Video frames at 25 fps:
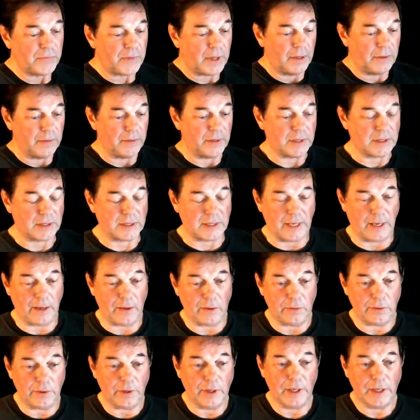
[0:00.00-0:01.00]
the
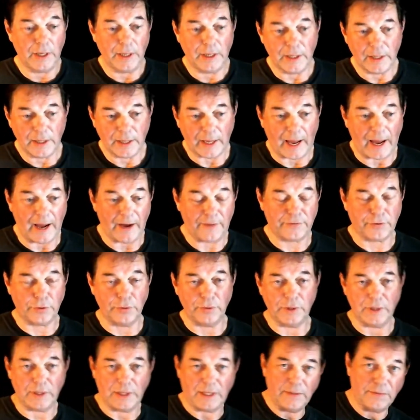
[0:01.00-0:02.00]
sound, after
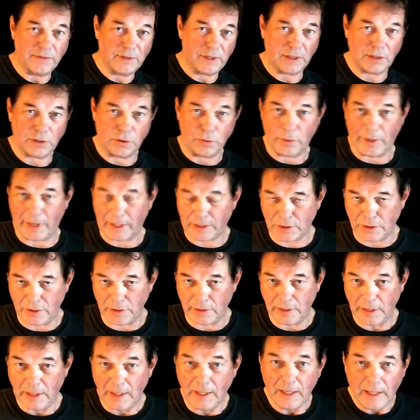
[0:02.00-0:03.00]
it gives us
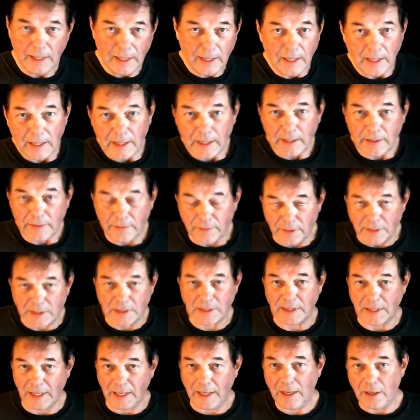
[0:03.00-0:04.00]
direction, the
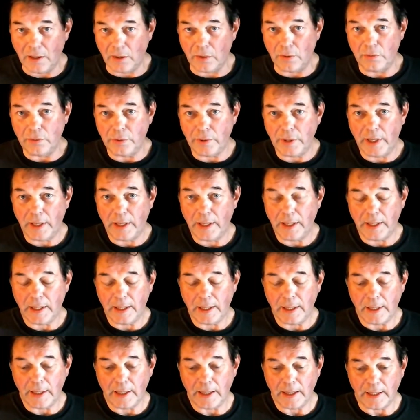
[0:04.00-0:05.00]
sound
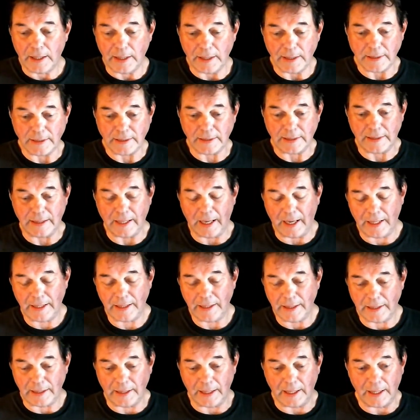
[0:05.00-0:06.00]
is
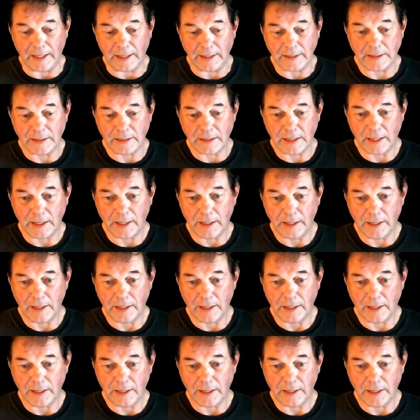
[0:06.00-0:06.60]
guiding us